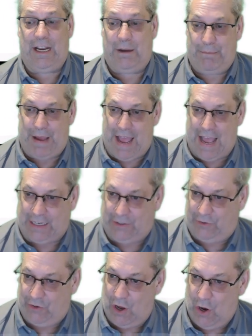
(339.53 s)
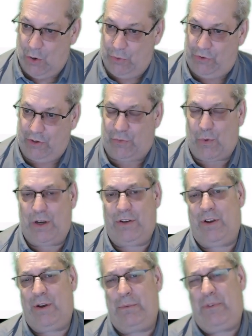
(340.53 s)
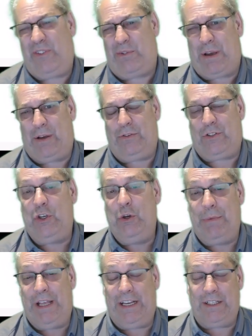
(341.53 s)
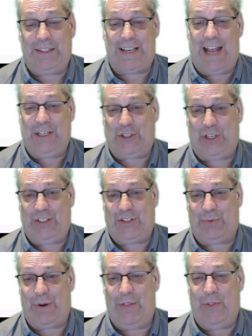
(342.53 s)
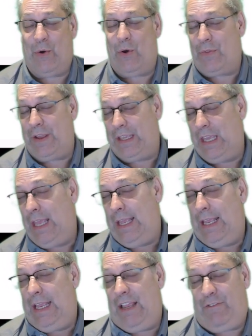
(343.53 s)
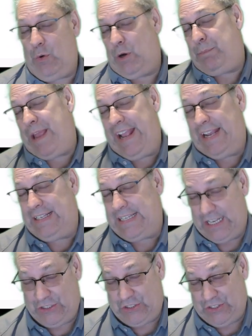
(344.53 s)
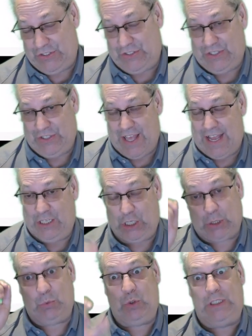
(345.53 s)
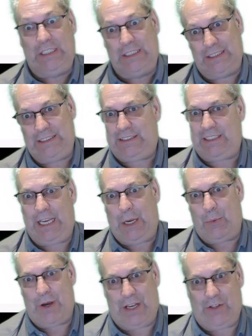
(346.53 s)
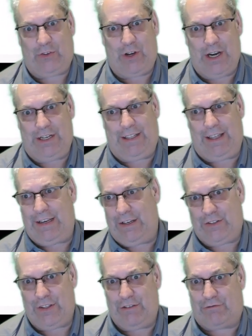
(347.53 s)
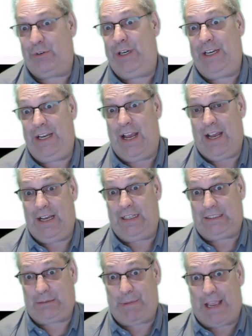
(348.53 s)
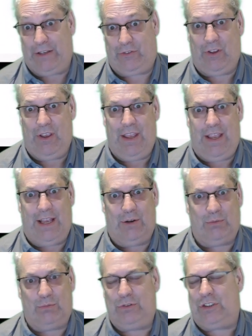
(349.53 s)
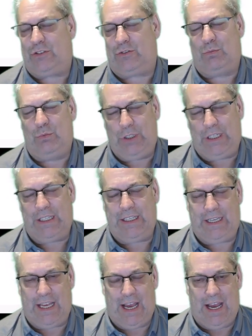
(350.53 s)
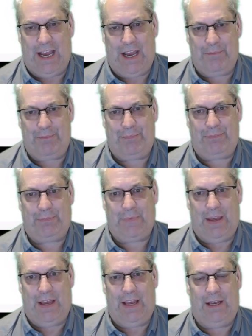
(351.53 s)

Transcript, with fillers: I'm back. So 642, it was about two minutes actually to run the whole thing. If you were paying attention to that, you can really see when it started getting into the free uh, space. It just really um, uh,